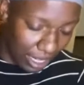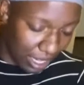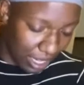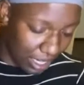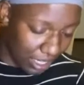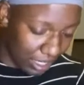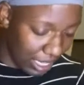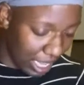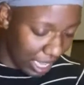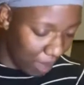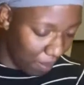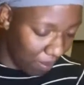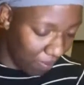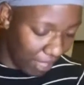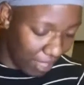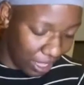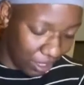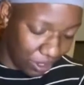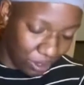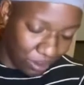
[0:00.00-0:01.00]
Any type of
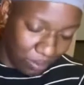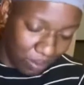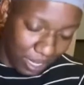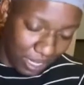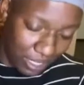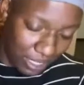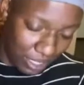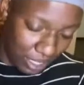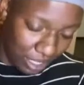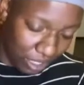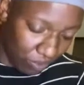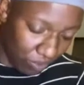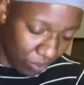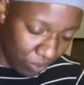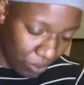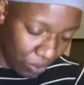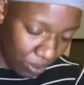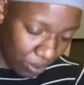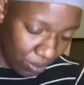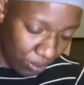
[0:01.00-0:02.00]
angel message
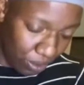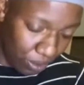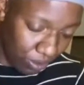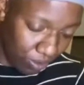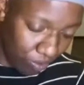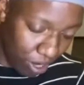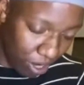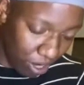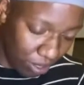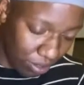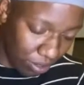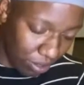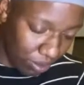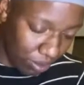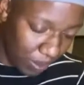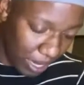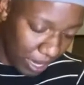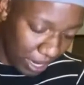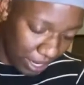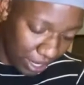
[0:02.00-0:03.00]
for him, universe,
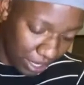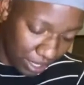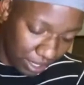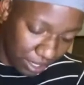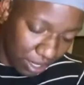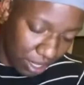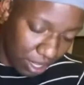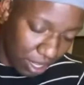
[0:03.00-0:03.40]
Spirit.